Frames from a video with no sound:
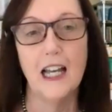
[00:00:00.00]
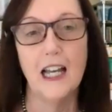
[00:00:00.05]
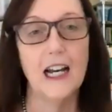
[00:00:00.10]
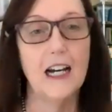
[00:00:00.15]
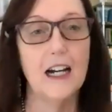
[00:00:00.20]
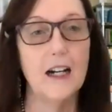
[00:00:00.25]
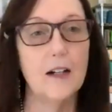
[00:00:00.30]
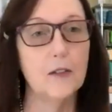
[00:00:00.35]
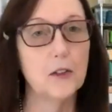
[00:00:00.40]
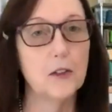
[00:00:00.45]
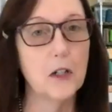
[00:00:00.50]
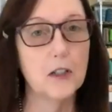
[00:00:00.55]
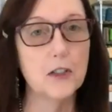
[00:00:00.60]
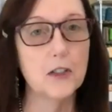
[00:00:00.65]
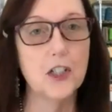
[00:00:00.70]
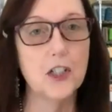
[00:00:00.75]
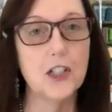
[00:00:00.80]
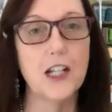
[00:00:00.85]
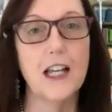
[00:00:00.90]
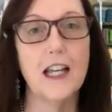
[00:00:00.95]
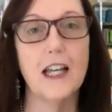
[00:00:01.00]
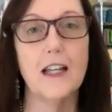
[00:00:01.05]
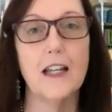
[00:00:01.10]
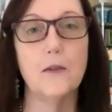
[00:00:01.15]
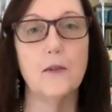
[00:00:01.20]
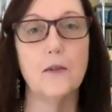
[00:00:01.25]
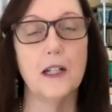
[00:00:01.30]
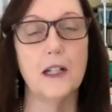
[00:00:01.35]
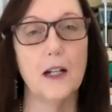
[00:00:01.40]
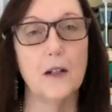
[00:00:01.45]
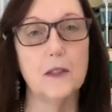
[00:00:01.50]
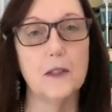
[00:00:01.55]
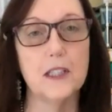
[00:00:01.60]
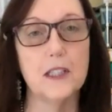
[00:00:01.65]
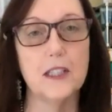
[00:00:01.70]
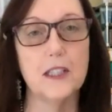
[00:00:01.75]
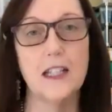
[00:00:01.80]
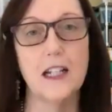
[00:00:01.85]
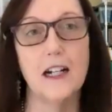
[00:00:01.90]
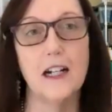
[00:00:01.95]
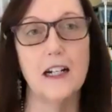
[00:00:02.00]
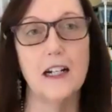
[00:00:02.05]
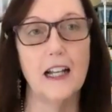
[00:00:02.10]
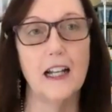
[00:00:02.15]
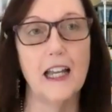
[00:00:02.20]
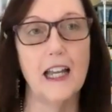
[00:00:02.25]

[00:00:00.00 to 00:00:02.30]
uh, crochet when I was young.